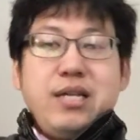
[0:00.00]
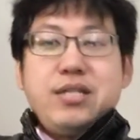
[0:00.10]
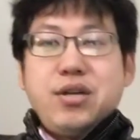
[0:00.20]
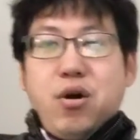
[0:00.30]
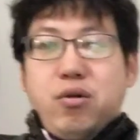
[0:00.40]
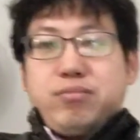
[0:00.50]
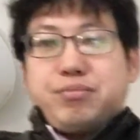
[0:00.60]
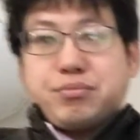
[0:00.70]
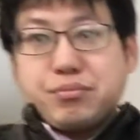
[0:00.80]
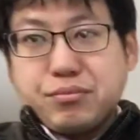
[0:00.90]
So,
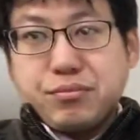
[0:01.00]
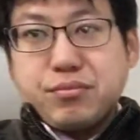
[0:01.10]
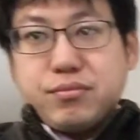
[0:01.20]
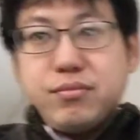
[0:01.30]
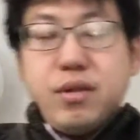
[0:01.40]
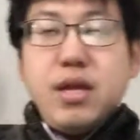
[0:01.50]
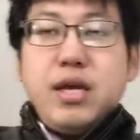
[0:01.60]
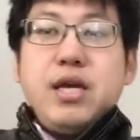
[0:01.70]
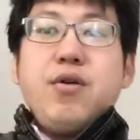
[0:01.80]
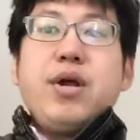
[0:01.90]

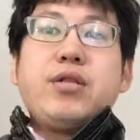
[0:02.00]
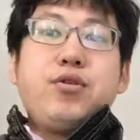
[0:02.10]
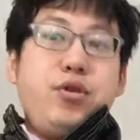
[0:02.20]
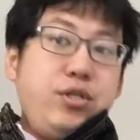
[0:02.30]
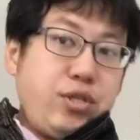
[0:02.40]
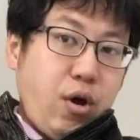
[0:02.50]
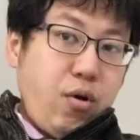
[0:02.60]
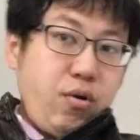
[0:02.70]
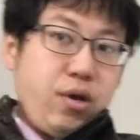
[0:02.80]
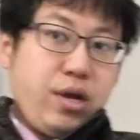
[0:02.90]
in order to do
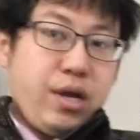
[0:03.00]
so,